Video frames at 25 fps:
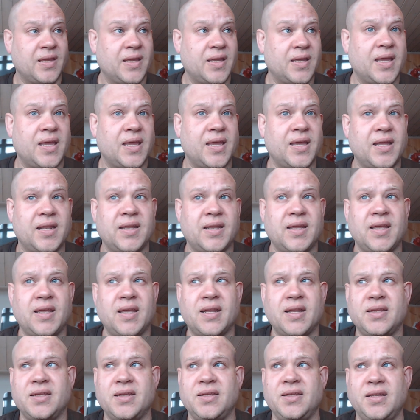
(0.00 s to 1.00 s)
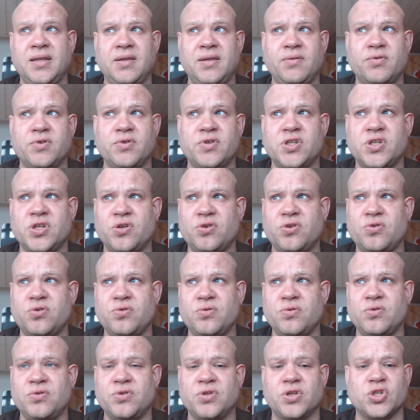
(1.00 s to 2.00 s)
And he was so
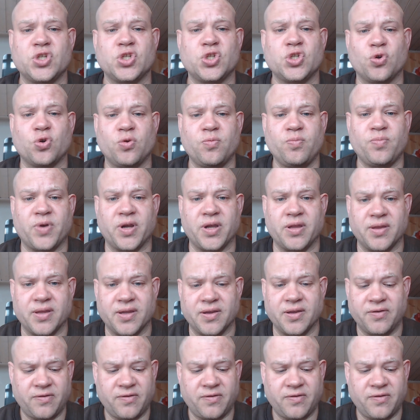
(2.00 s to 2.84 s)
disturbed by this,